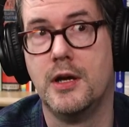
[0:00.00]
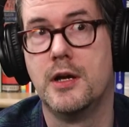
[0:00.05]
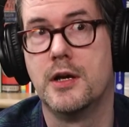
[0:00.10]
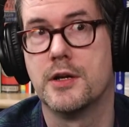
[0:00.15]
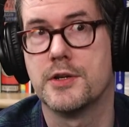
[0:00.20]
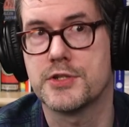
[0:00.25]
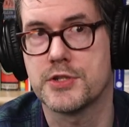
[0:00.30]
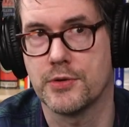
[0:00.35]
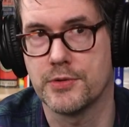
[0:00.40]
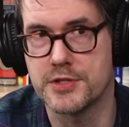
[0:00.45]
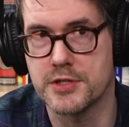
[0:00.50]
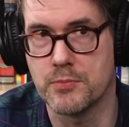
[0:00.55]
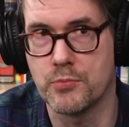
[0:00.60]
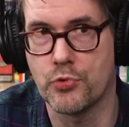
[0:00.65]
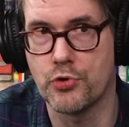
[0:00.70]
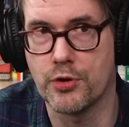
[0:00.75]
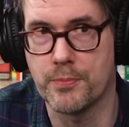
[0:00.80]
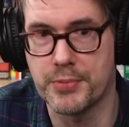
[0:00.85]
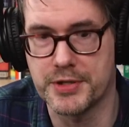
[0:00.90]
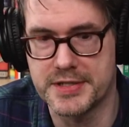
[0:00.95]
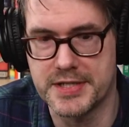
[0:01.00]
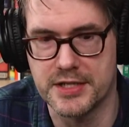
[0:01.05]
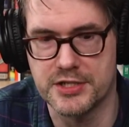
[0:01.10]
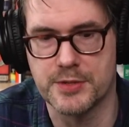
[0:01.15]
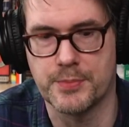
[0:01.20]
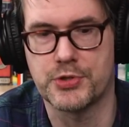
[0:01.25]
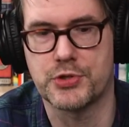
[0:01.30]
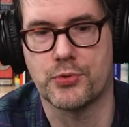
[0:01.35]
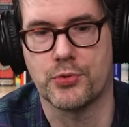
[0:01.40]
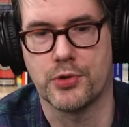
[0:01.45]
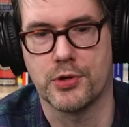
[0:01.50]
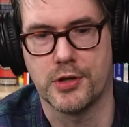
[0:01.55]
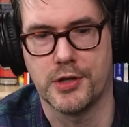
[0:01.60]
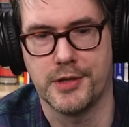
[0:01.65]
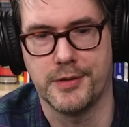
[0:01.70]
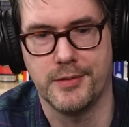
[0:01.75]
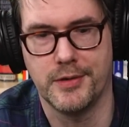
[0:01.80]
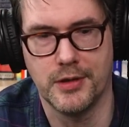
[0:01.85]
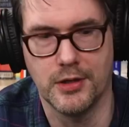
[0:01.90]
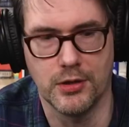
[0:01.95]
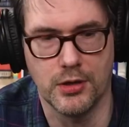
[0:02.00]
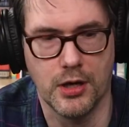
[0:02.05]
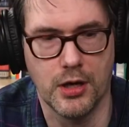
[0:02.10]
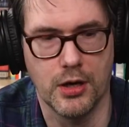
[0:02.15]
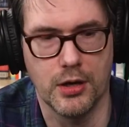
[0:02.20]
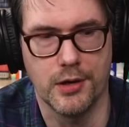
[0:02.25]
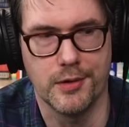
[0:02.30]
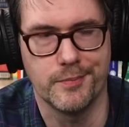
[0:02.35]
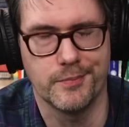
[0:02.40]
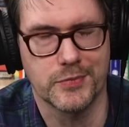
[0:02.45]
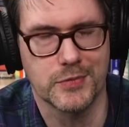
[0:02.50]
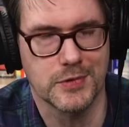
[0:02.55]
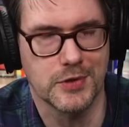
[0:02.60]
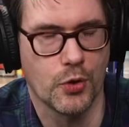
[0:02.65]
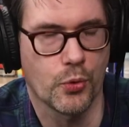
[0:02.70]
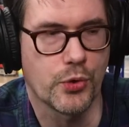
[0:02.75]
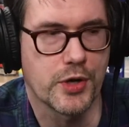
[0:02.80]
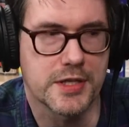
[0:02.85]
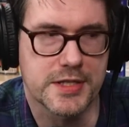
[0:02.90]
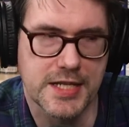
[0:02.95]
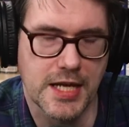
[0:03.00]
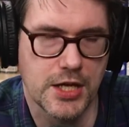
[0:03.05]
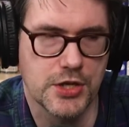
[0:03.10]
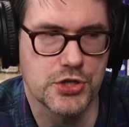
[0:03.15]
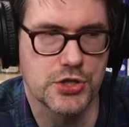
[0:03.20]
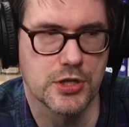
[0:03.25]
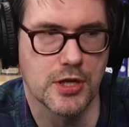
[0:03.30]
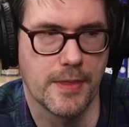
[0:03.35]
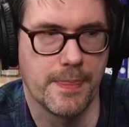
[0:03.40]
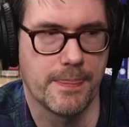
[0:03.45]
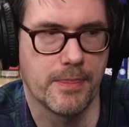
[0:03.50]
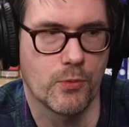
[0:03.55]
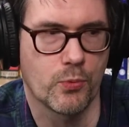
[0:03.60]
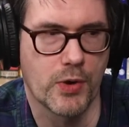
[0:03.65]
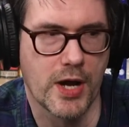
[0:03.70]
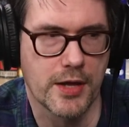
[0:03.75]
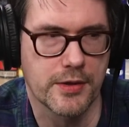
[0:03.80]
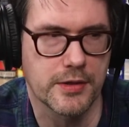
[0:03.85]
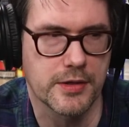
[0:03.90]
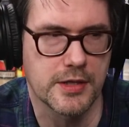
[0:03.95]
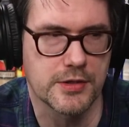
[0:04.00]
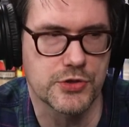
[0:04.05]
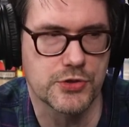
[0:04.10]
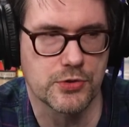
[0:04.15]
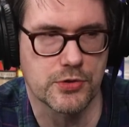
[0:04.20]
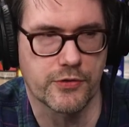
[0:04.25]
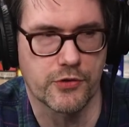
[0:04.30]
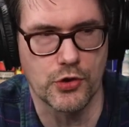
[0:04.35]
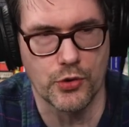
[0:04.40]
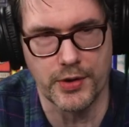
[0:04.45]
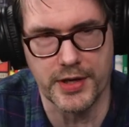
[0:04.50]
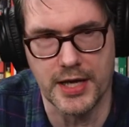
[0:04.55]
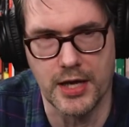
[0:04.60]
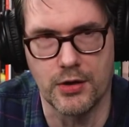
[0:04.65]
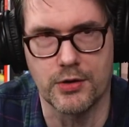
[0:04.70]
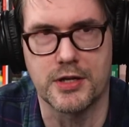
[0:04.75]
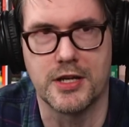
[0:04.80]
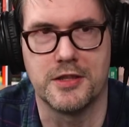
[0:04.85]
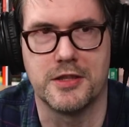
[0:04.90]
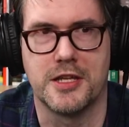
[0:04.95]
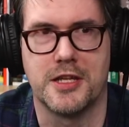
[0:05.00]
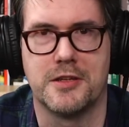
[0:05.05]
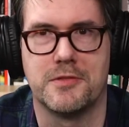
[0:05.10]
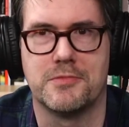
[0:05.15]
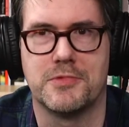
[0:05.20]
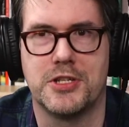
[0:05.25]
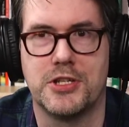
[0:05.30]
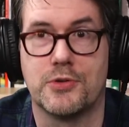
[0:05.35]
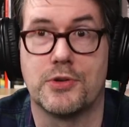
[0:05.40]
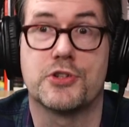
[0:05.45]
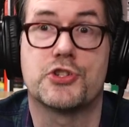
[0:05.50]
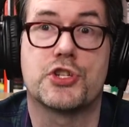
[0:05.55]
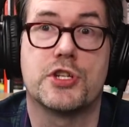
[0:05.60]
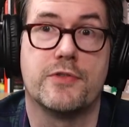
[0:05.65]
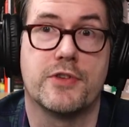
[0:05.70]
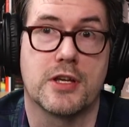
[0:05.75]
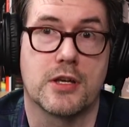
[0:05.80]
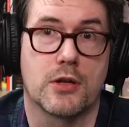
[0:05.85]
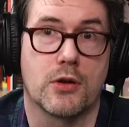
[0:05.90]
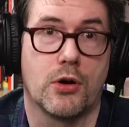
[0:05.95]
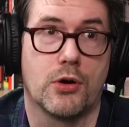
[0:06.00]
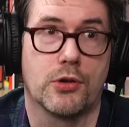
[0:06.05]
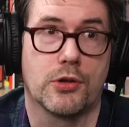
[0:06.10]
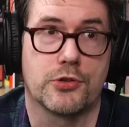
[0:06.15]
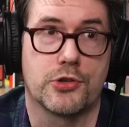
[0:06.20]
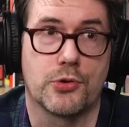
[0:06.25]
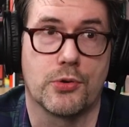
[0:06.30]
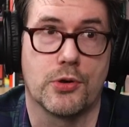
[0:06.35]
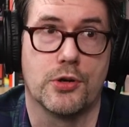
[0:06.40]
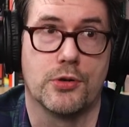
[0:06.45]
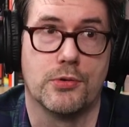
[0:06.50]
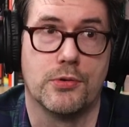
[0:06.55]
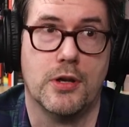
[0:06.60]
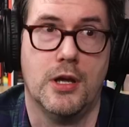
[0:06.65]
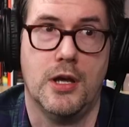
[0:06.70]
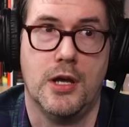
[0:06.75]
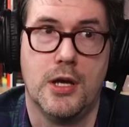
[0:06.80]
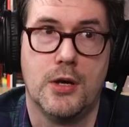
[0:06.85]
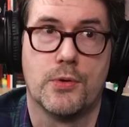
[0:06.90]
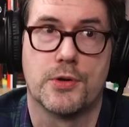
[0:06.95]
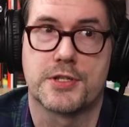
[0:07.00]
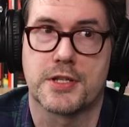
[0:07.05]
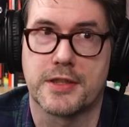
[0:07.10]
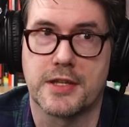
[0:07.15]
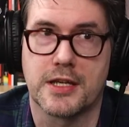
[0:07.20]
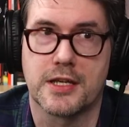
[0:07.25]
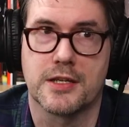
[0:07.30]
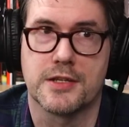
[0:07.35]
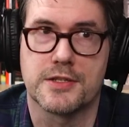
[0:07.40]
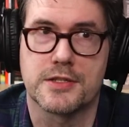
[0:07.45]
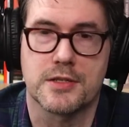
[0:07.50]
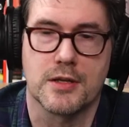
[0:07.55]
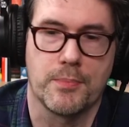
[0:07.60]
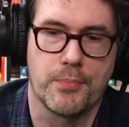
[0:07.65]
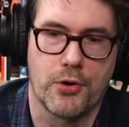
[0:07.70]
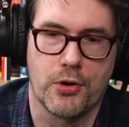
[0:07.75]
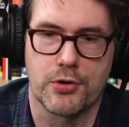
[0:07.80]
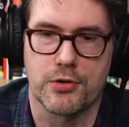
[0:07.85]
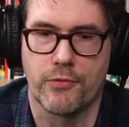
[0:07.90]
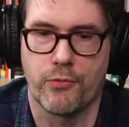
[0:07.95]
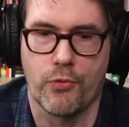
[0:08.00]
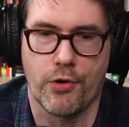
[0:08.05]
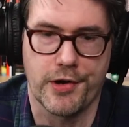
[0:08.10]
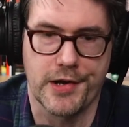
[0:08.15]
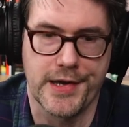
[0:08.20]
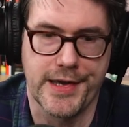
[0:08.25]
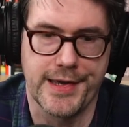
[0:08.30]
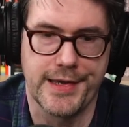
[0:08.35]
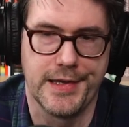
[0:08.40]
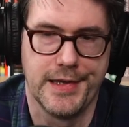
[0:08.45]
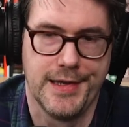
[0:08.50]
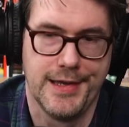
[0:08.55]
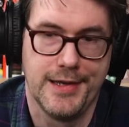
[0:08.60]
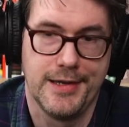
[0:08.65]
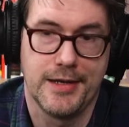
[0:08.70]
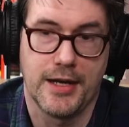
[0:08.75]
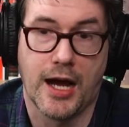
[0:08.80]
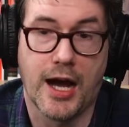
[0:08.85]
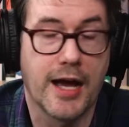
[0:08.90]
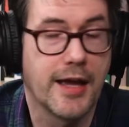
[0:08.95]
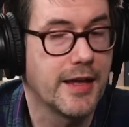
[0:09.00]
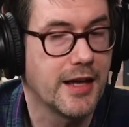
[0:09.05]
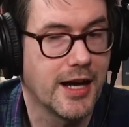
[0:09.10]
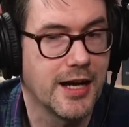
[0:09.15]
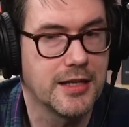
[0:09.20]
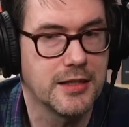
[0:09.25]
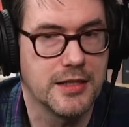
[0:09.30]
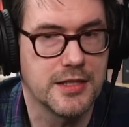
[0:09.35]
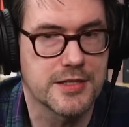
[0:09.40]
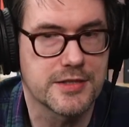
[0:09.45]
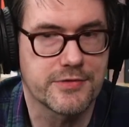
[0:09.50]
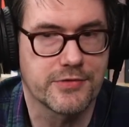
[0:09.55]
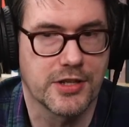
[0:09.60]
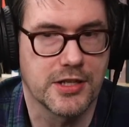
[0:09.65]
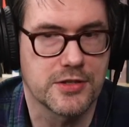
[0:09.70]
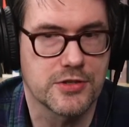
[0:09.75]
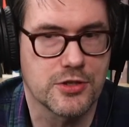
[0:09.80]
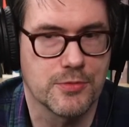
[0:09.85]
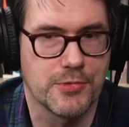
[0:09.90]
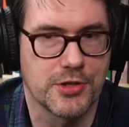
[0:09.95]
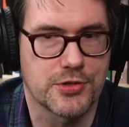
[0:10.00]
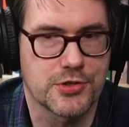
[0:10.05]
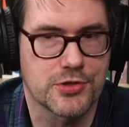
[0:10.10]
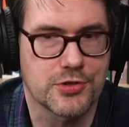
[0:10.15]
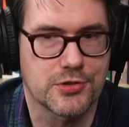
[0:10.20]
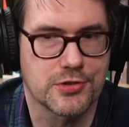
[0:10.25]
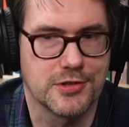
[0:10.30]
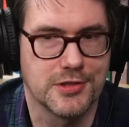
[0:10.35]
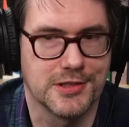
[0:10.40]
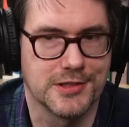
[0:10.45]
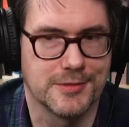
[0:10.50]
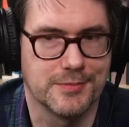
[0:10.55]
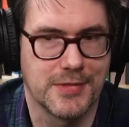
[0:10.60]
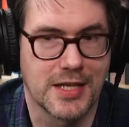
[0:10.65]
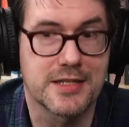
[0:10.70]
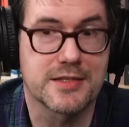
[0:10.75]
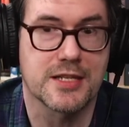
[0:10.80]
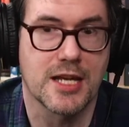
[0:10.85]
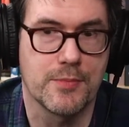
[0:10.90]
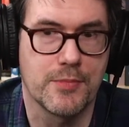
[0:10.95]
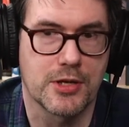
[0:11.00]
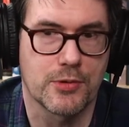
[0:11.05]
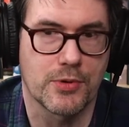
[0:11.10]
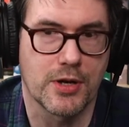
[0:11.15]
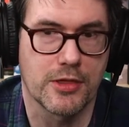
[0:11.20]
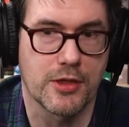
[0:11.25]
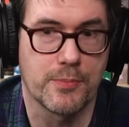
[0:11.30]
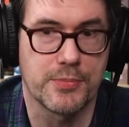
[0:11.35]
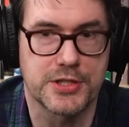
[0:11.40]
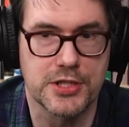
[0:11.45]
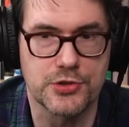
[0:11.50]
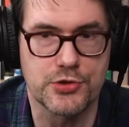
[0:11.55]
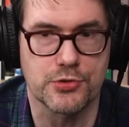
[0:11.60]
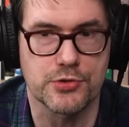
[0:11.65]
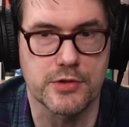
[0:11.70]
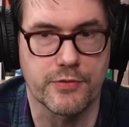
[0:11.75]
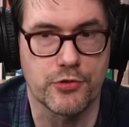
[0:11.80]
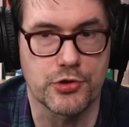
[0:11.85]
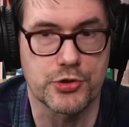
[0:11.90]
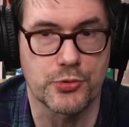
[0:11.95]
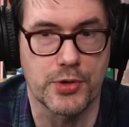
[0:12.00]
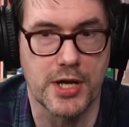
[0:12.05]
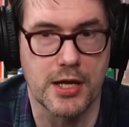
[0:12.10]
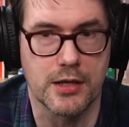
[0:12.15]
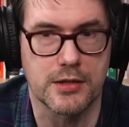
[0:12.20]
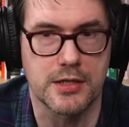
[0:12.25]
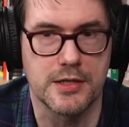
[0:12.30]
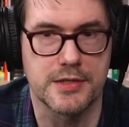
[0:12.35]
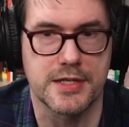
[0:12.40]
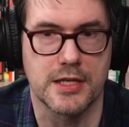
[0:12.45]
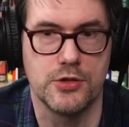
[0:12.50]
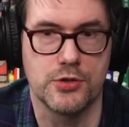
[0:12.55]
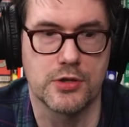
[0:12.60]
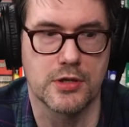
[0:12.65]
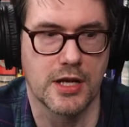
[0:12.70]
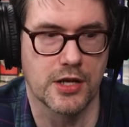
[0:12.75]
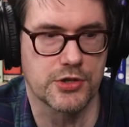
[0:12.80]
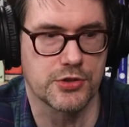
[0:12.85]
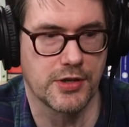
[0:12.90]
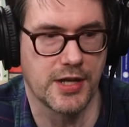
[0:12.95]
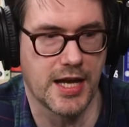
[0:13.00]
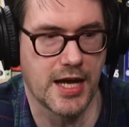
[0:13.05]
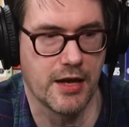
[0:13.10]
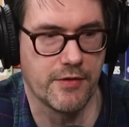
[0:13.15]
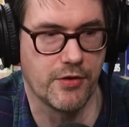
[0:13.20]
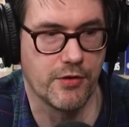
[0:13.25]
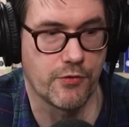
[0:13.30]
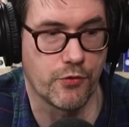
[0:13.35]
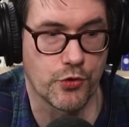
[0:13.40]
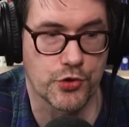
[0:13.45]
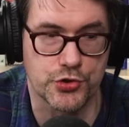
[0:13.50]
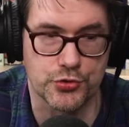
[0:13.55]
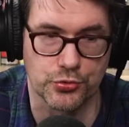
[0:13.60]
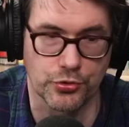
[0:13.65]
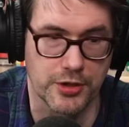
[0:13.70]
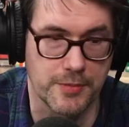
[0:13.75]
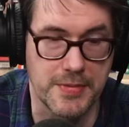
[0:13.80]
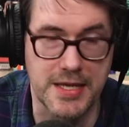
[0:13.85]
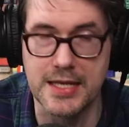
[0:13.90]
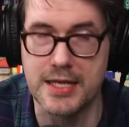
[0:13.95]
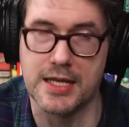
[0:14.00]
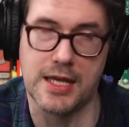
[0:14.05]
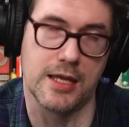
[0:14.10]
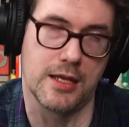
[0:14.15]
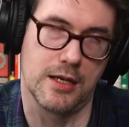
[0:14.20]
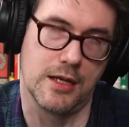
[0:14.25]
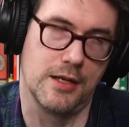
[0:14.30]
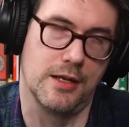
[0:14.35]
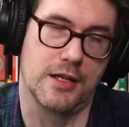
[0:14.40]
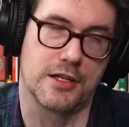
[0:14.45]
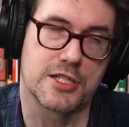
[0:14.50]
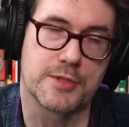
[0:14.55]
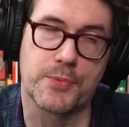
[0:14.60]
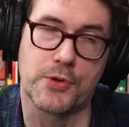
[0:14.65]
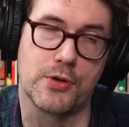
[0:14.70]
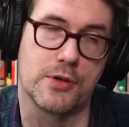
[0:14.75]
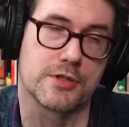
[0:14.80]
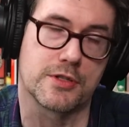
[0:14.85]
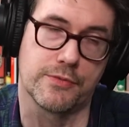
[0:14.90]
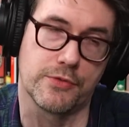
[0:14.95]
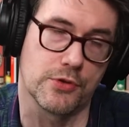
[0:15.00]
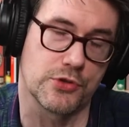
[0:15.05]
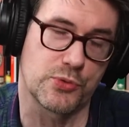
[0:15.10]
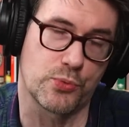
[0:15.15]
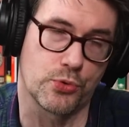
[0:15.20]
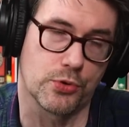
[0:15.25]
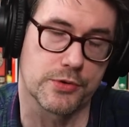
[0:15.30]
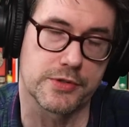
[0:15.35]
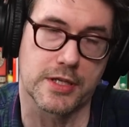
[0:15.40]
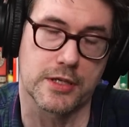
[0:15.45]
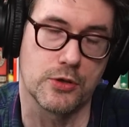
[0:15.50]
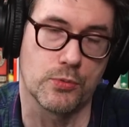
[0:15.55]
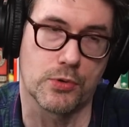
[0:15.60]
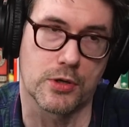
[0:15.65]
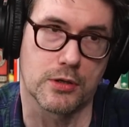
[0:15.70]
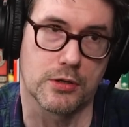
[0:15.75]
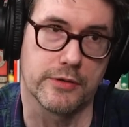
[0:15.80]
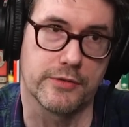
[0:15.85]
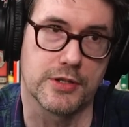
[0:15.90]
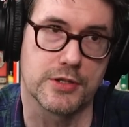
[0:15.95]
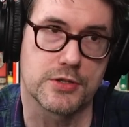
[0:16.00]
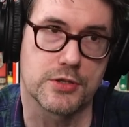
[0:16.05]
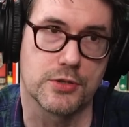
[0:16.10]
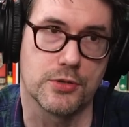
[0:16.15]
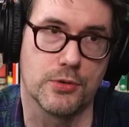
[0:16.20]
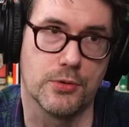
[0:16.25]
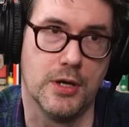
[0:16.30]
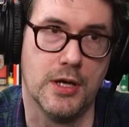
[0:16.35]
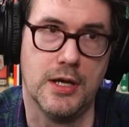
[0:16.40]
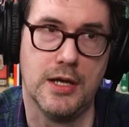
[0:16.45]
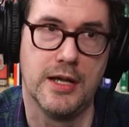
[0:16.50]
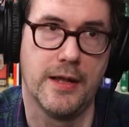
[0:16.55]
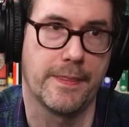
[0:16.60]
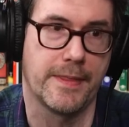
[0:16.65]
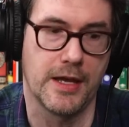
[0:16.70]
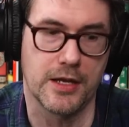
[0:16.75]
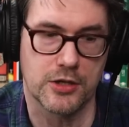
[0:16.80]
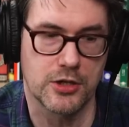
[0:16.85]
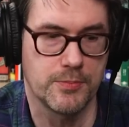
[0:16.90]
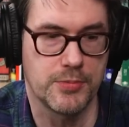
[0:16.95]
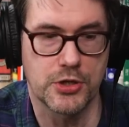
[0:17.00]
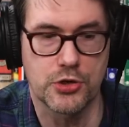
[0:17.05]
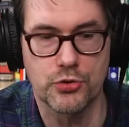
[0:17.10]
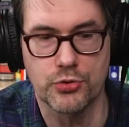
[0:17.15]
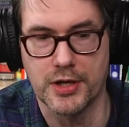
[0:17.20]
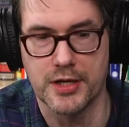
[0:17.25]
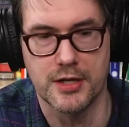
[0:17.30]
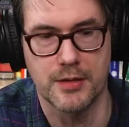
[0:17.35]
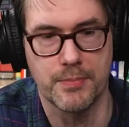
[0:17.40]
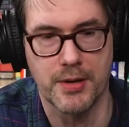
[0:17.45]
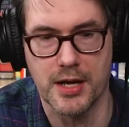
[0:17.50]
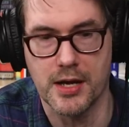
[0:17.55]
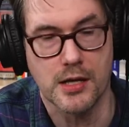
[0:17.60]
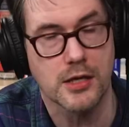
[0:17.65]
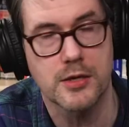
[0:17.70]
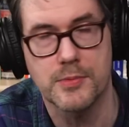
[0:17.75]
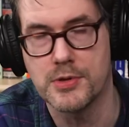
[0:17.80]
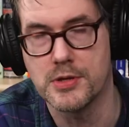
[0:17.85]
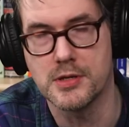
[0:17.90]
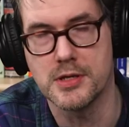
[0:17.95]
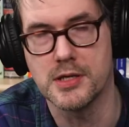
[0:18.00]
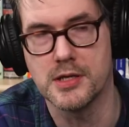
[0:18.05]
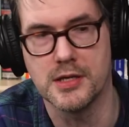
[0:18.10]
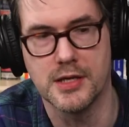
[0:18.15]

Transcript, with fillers: So it's a more participatory uh, uh, orientation rather than sort of going out and then, you know, achieving it all on your own, which I think is a part of why I, I at least find so much uh, excitement around the potentials of virtual reality, is that you can actually have a virtually mediated experience of those worlds that you want to live into that could be created by a community.